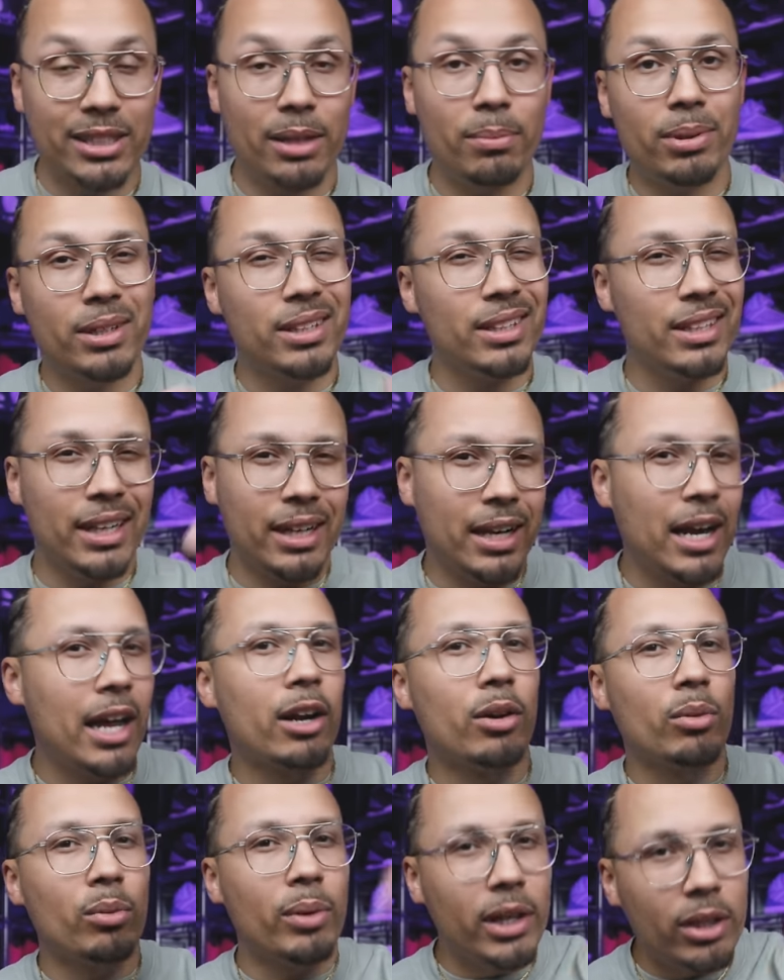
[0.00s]
typically it
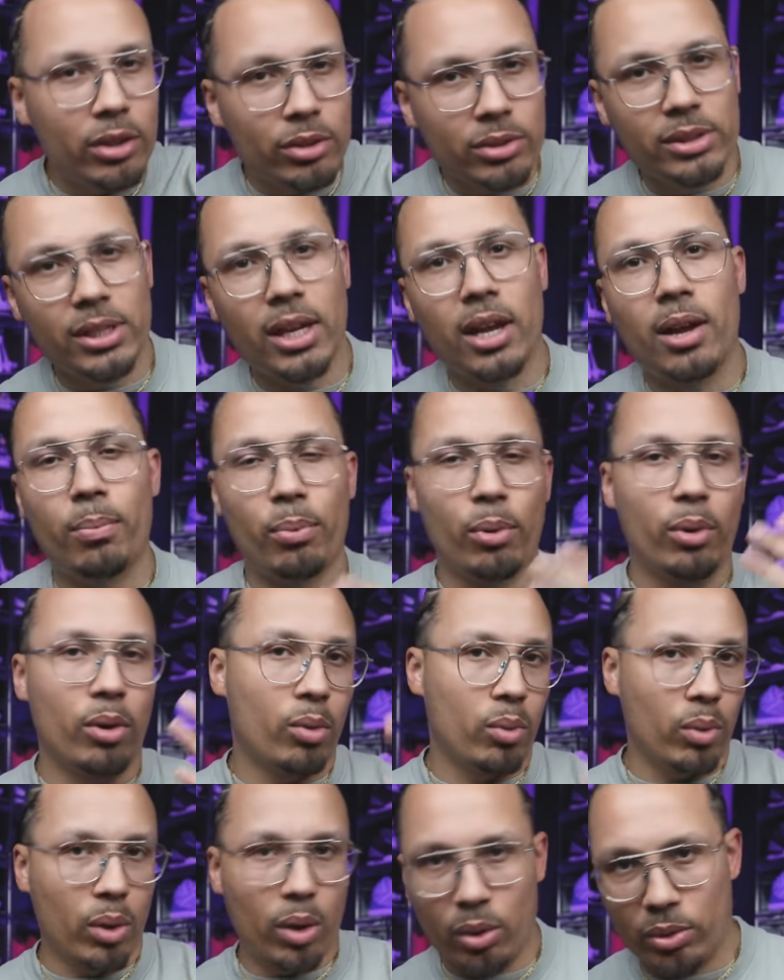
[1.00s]
kind of wrinkles up or
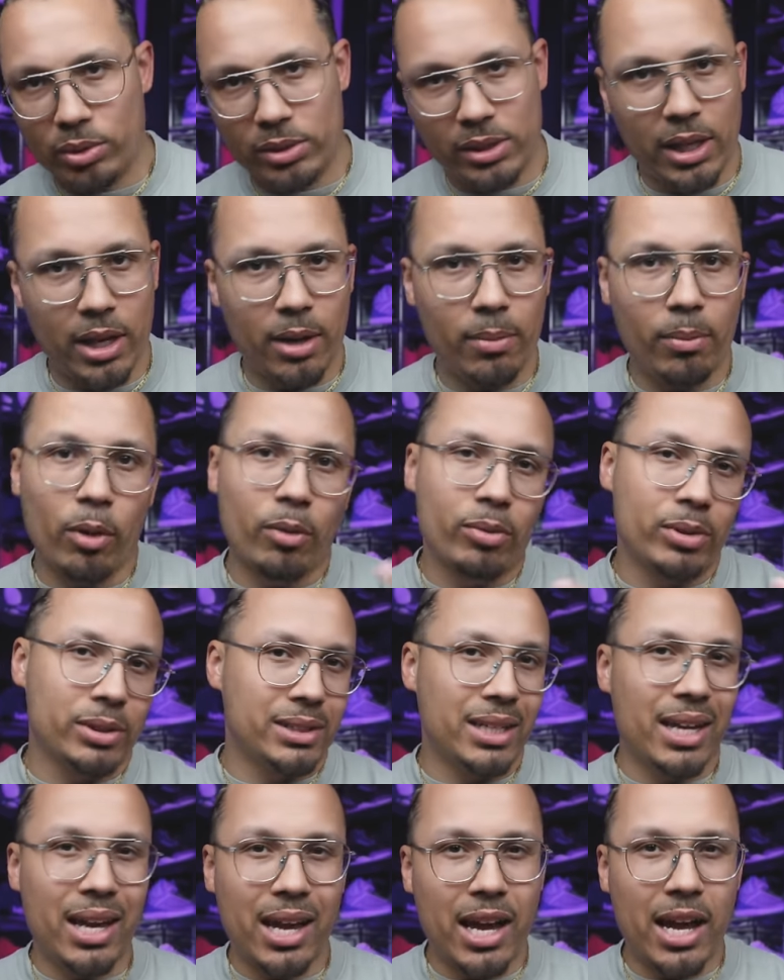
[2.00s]
rolls up over
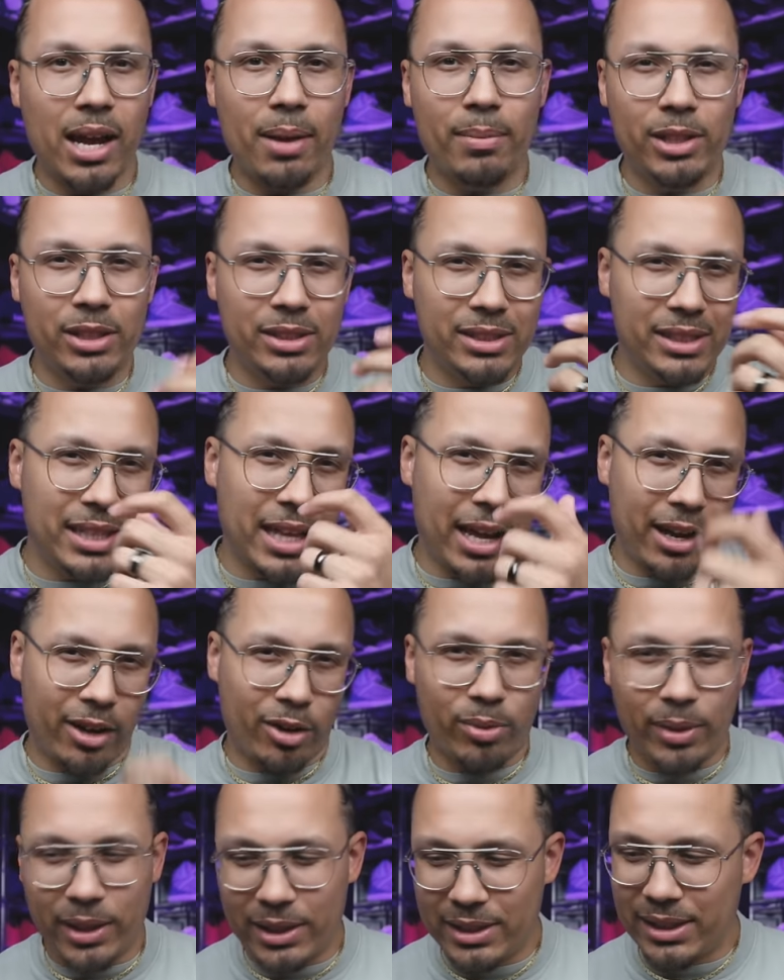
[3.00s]
time and you see that
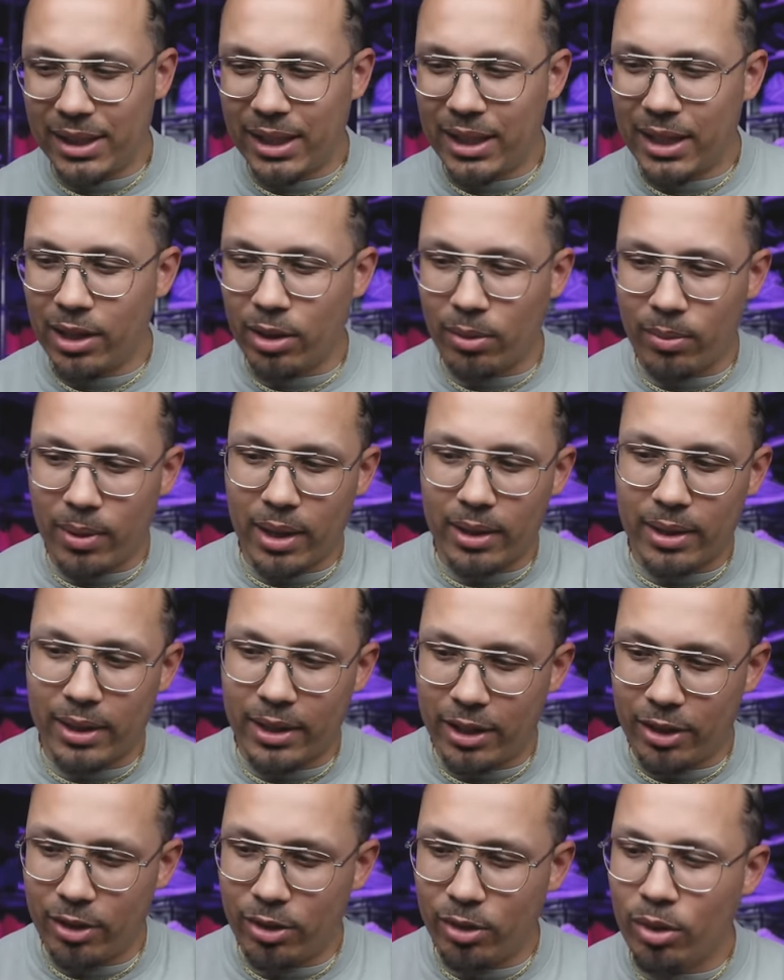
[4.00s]
creasing in it around the
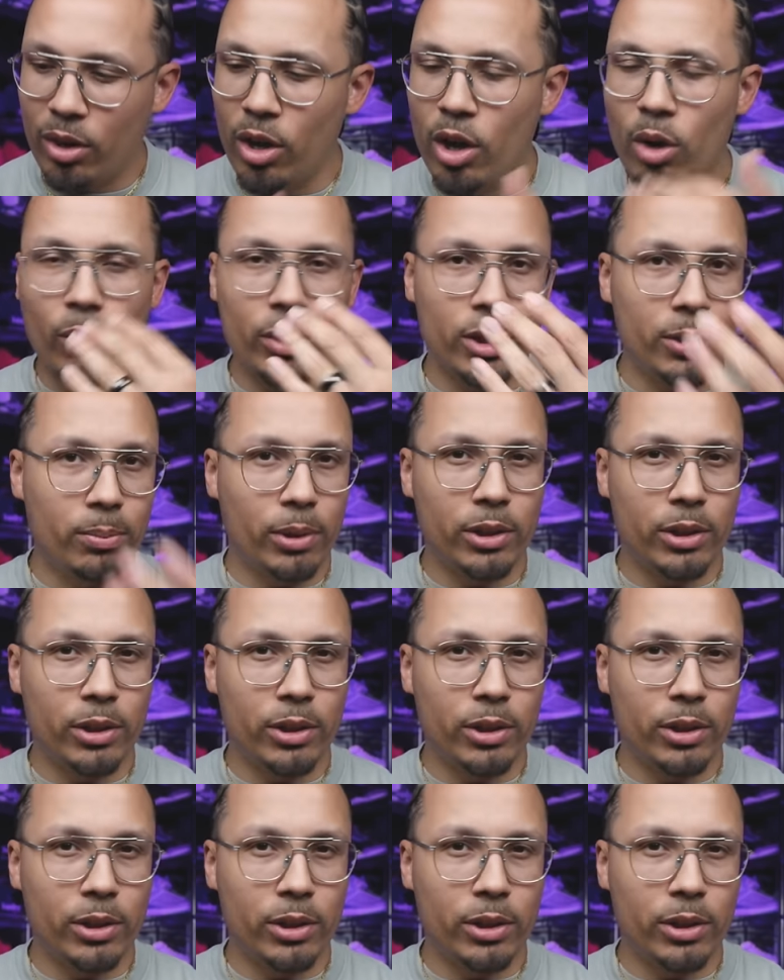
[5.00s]
heel when you